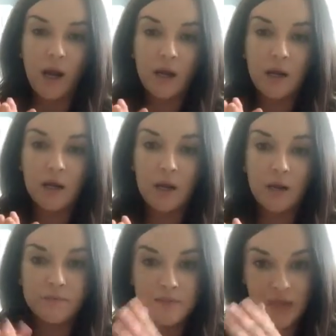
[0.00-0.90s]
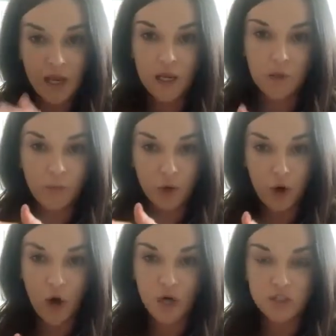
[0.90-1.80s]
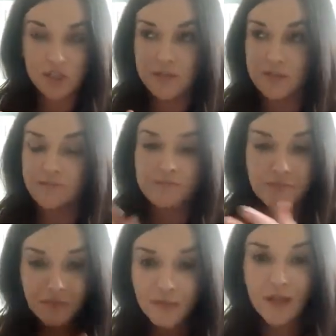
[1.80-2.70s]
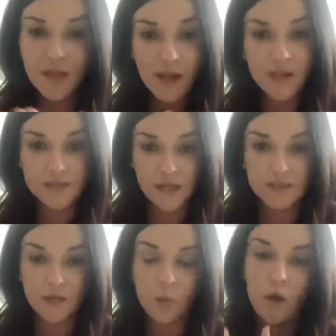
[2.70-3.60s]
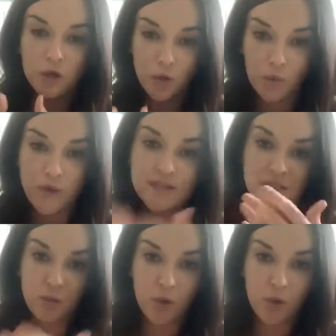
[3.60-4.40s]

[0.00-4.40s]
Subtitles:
and taking precautions and assessing what your risk